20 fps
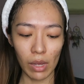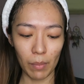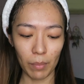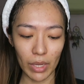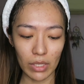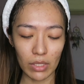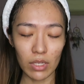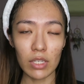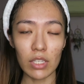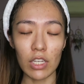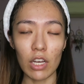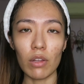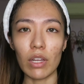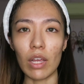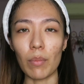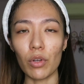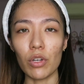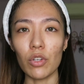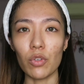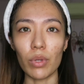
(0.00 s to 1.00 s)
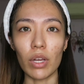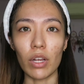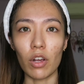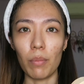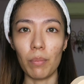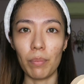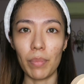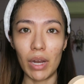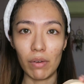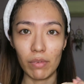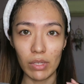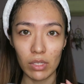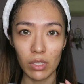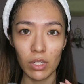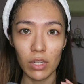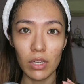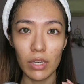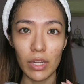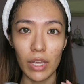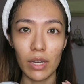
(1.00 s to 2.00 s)
but since now that I'm going to do a
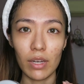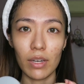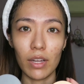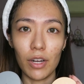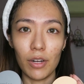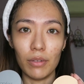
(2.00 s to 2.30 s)
comparison, then